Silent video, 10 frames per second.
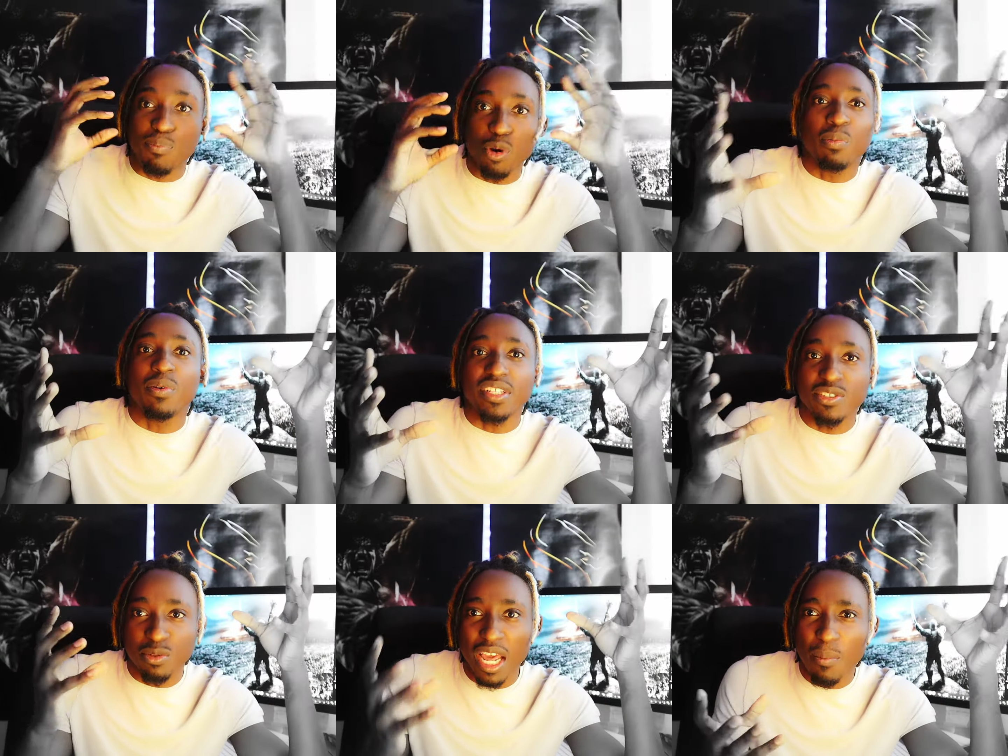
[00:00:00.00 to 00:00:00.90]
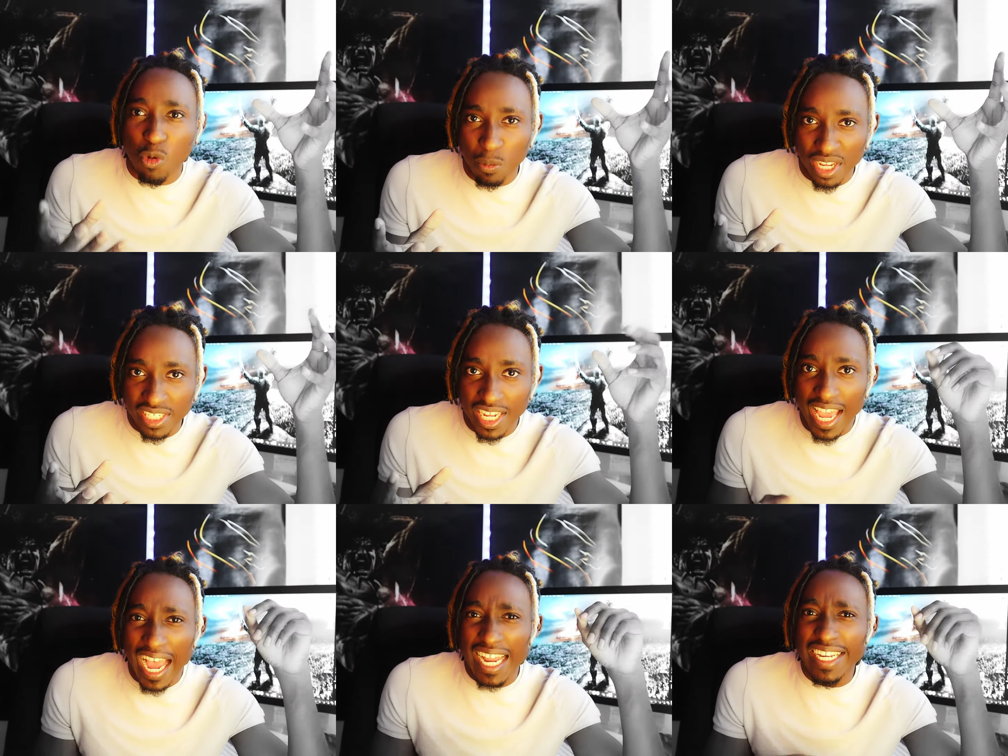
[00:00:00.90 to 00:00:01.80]
appropriate to that moment.
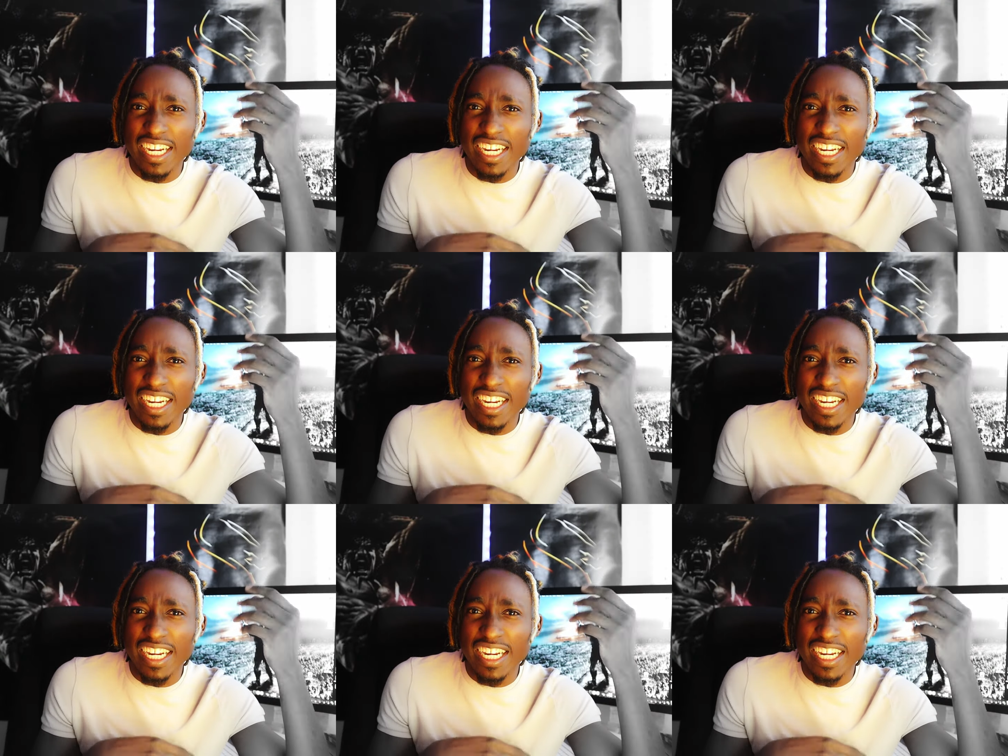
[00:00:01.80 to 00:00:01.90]
And